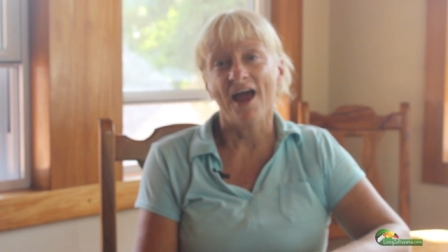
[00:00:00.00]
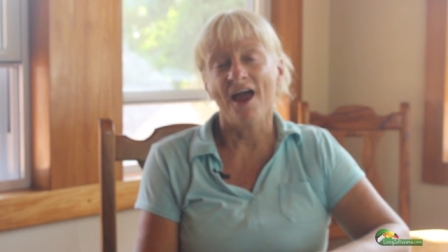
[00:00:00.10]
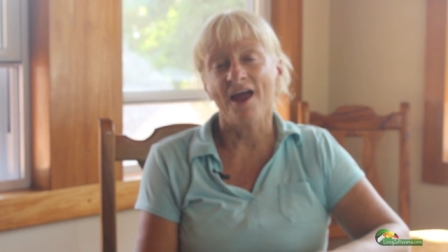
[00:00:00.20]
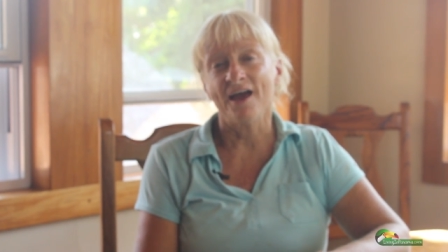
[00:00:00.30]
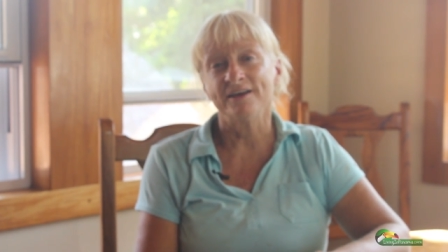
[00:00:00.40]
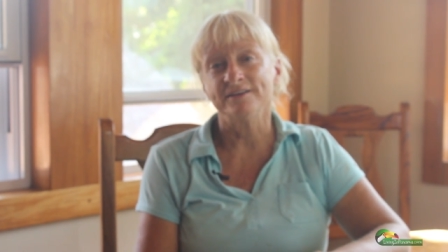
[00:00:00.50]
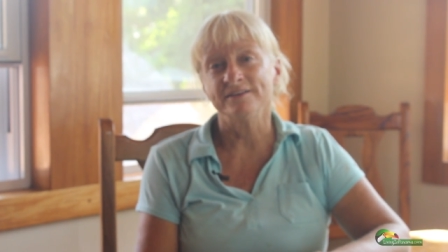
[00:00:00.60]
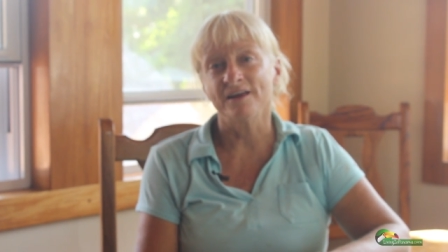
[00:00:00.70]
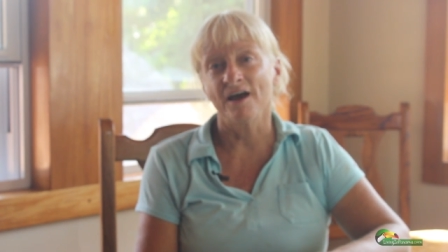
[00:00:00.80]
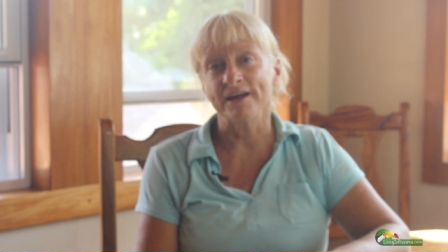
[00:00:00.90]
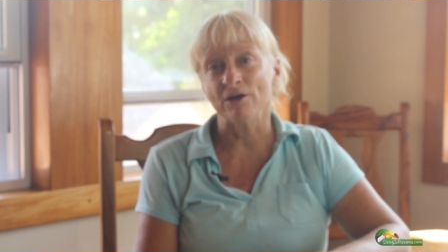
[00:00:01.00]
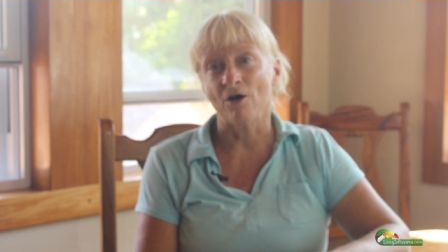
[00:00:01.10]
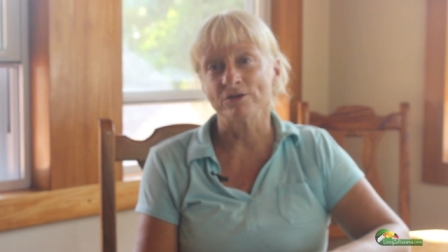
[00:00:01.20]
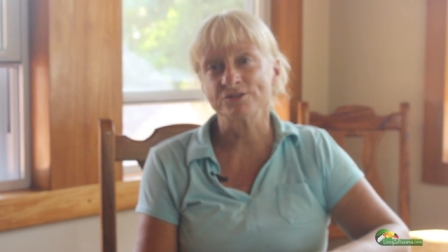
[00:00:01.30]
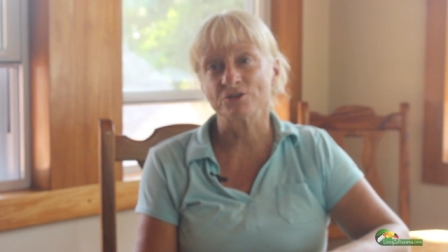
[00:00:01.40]
And I
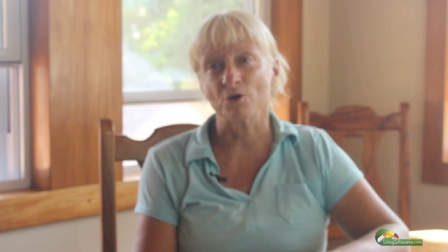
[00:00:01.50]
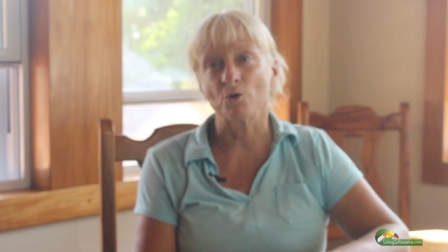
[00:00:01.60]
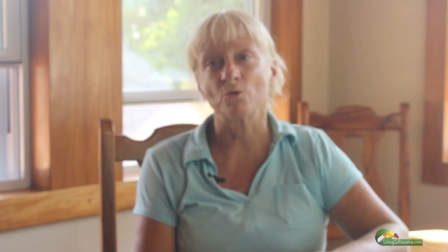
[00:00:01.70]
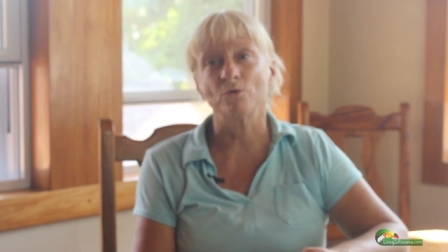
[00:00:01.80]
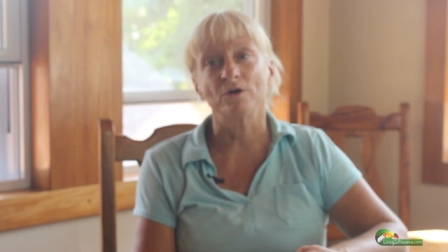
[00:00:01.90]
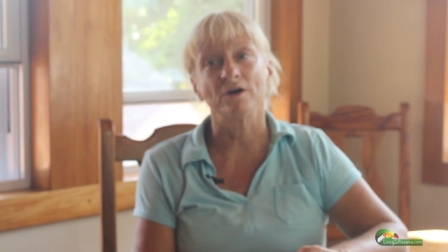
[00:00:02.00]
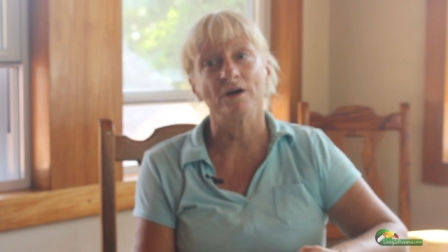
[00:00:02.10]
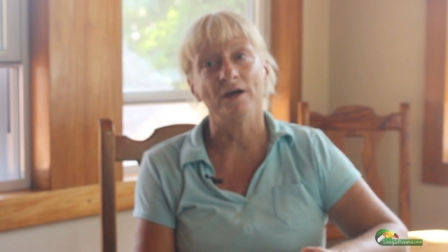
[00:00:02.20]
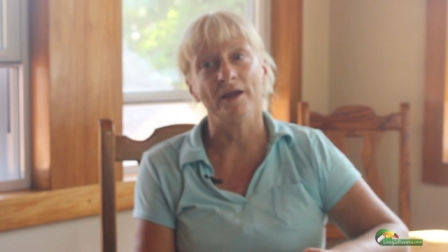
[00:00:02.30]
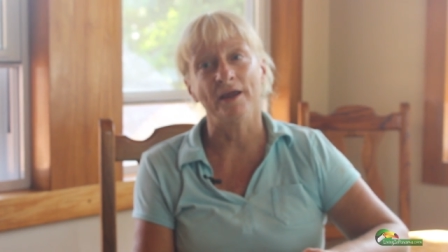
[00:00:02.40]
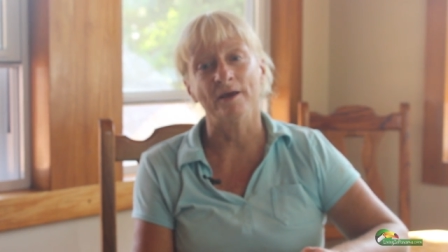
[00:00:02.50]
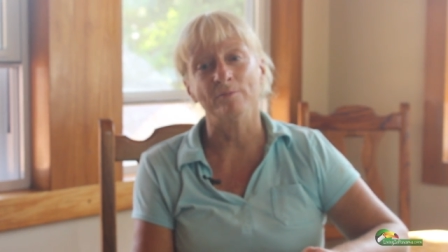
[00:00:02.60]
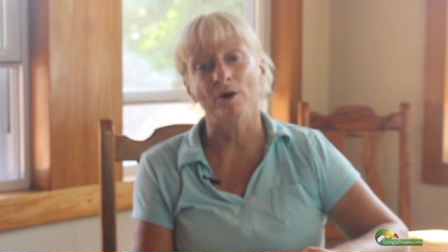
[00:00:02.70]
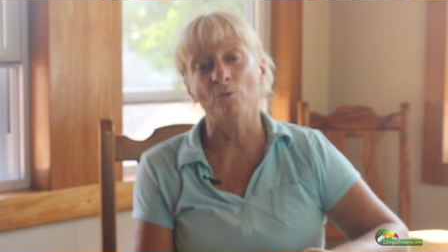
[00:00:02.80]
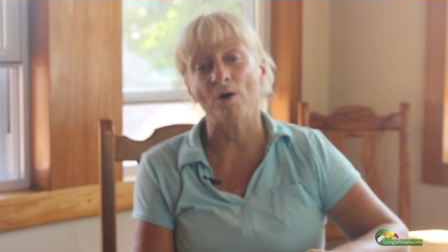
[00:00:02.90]
also am a